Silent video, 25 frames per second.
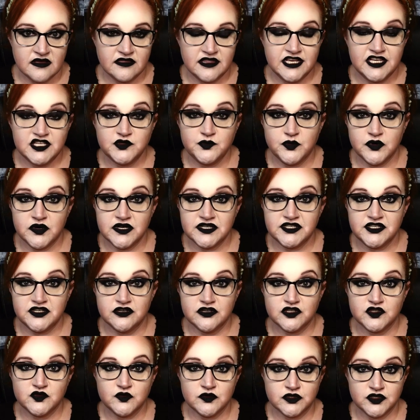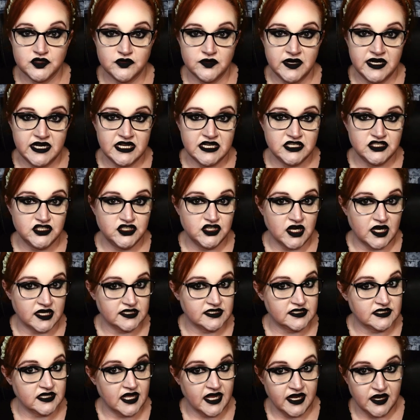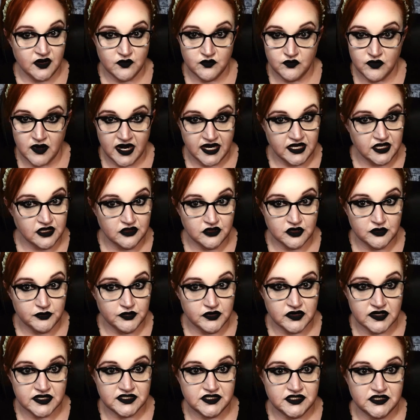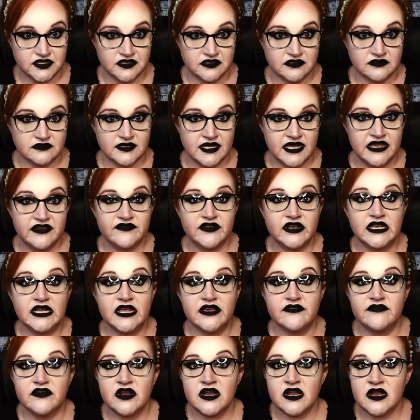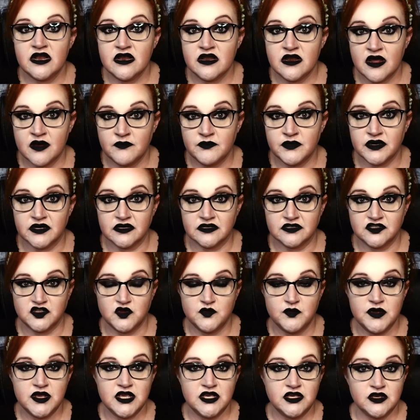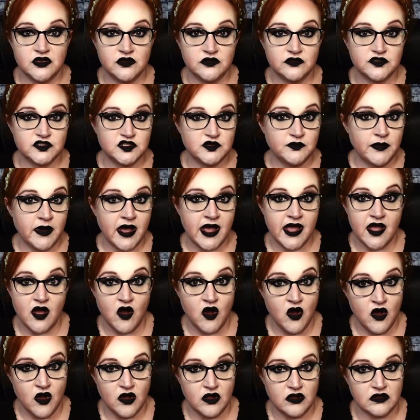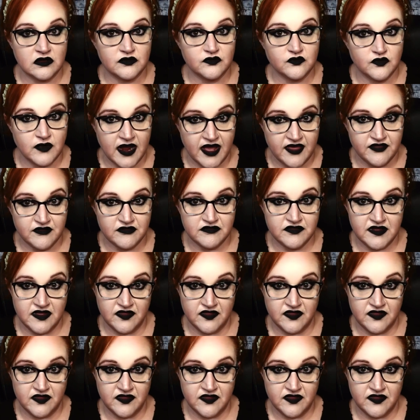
These prisoners were treated just like a regular prisoner, even given a number to be used by all rather